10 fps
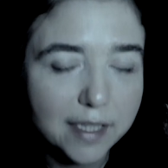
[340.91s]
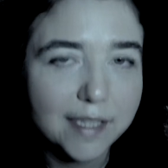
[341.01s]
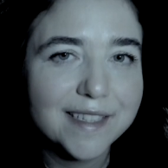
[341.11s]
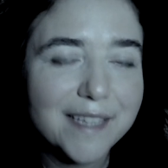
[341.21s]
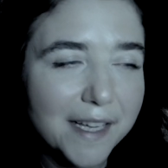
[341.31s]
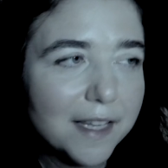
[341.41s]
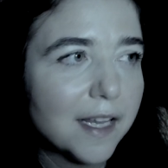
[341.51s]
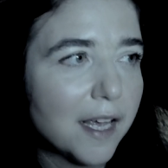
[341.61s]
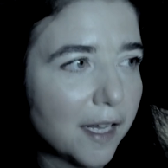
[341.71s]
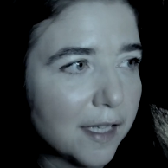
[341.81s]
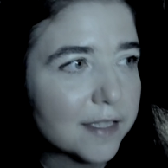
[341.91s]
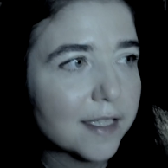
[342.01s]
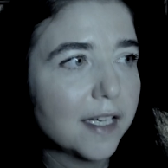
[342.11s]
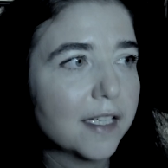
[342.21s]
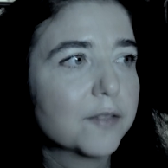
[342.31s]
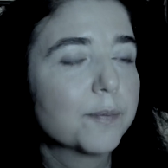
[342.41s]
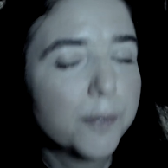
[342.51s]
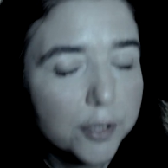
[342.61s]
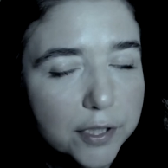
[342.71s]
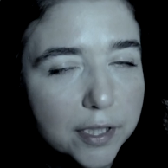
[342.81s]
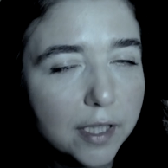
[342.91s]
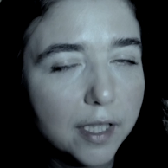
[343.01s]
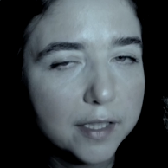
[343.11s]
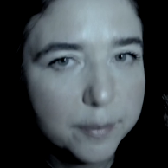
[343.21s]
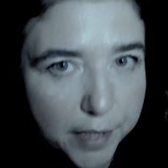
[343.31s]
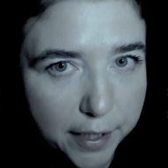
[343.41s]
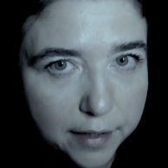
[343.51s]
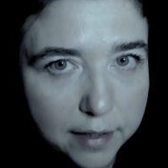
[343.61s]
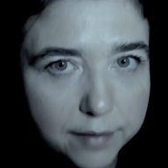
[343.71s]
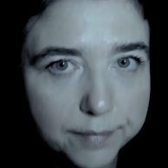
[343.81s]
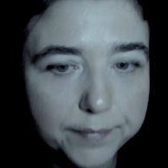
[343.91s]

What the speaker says: There is nothing else as personal experience.